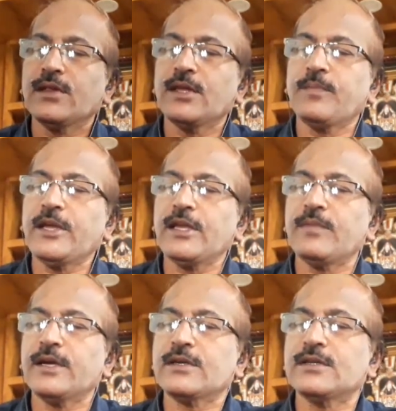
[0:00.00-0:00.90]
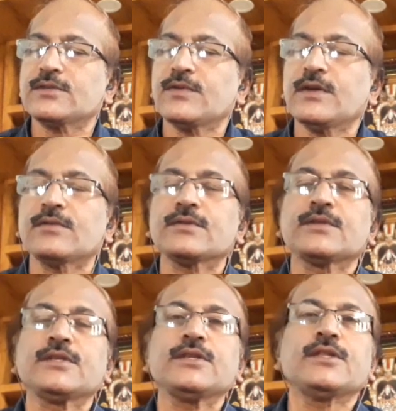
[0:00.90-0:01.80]
the paying banker should have to
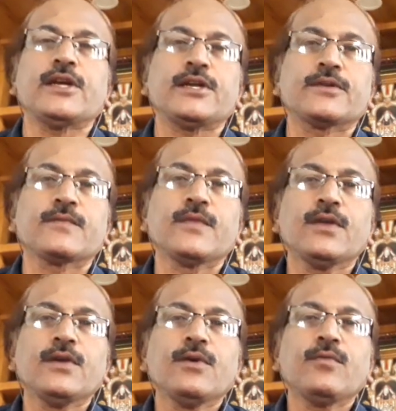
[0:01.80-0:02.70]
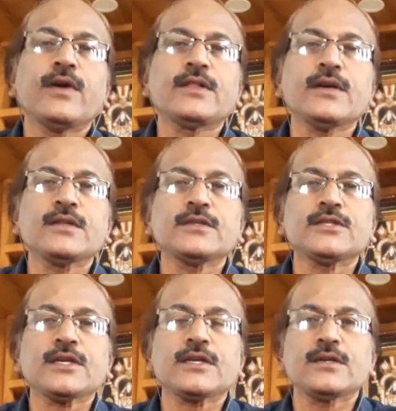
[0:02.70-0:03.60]
see that whether the
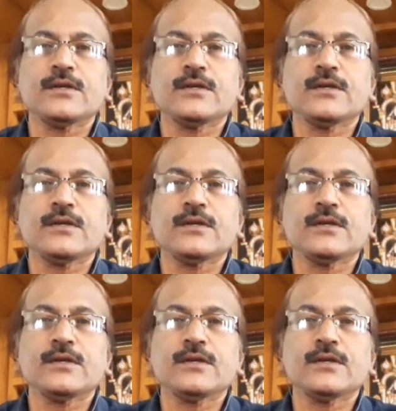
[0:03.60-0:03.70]
check